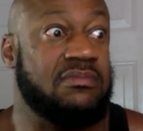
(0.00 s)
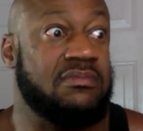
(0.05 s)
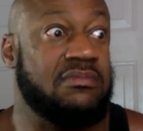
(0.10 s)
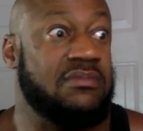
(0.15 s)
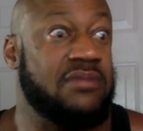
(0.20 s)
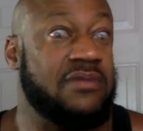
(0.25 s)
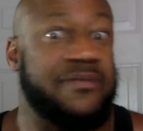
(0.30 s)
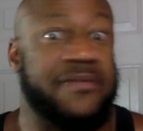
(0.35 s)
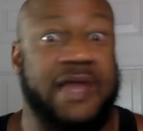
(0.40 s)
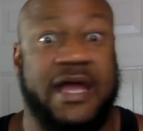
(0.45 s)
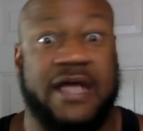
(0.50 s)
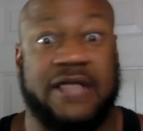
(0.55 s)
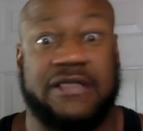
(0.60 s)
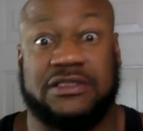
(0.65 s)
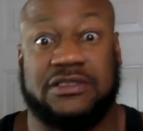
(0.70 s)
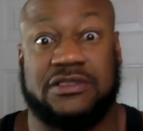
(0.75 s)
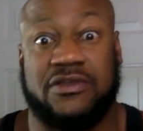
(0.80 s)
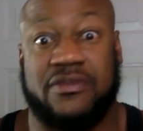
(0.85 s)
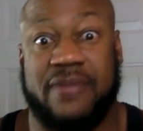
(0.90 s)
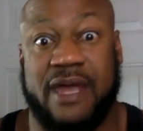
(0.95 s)
the
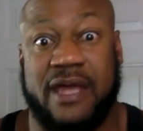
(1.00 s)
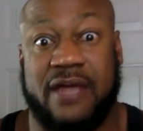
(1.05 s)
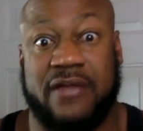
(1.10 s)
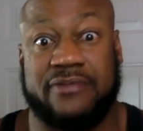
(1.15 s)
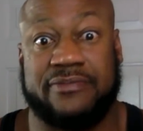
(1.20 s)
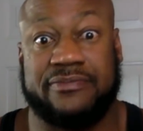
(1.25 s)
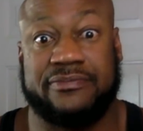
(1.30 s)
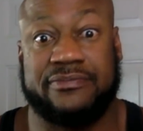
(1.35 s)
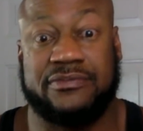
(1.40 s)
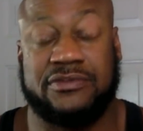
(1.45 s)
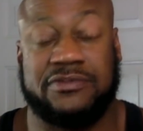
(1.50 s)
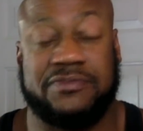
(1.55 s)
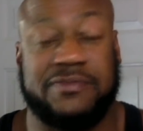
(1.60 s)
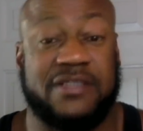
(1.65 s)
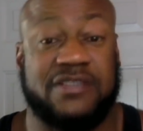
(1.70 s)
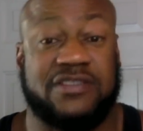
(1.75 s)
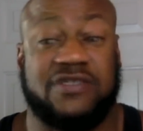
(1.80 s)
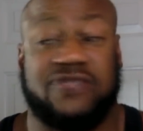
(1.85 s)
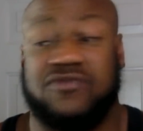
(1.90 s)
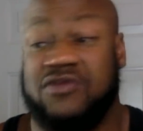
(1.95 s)
appliances don't matter.
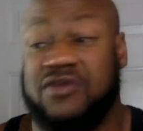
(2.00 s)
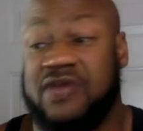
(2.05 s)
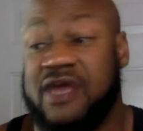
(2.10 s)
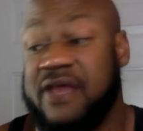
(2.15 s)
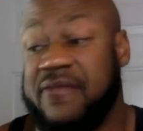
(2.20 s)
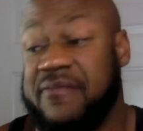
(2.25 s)
Especially if you're not